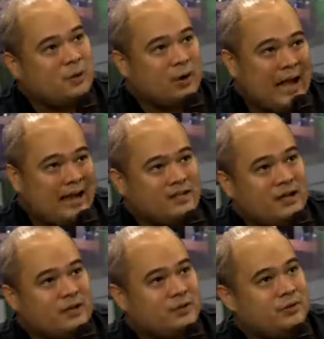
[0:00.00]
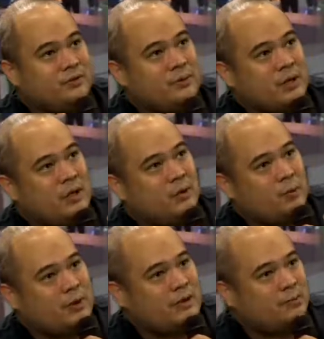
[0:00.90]
organization
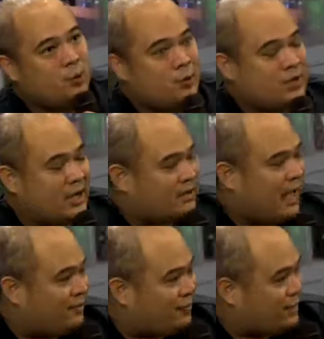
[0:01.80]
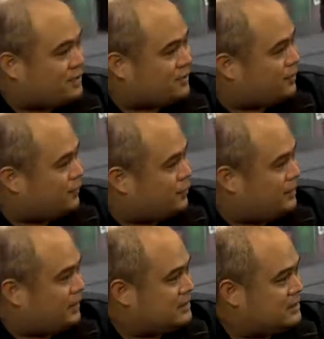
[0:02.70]
with Motorcycle Advocates of the
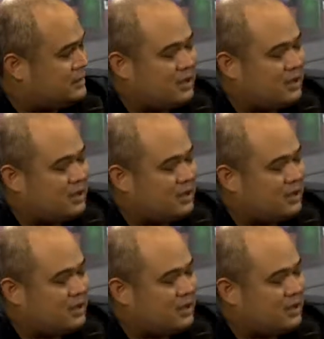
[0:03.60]
Philippines.